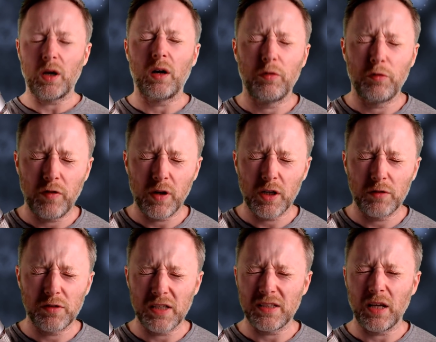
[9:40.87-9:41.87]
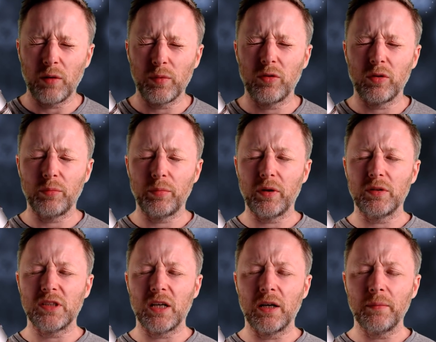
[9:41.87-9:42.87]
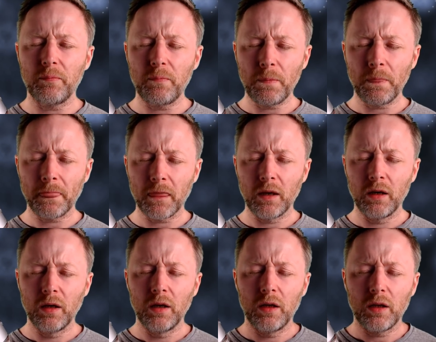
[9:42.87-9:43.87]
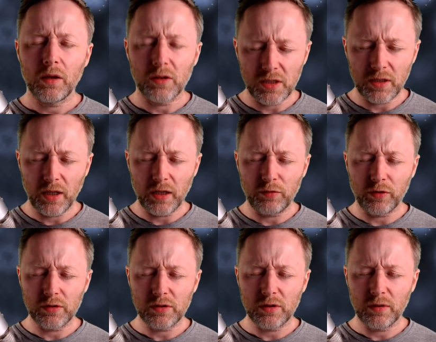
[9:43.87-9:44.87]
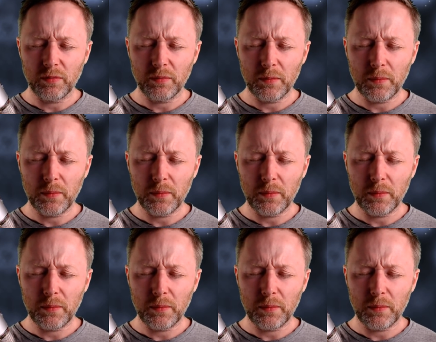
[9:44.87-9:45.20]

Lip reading: Oh, fuck. He used to start by talking about his dad. Because he died first.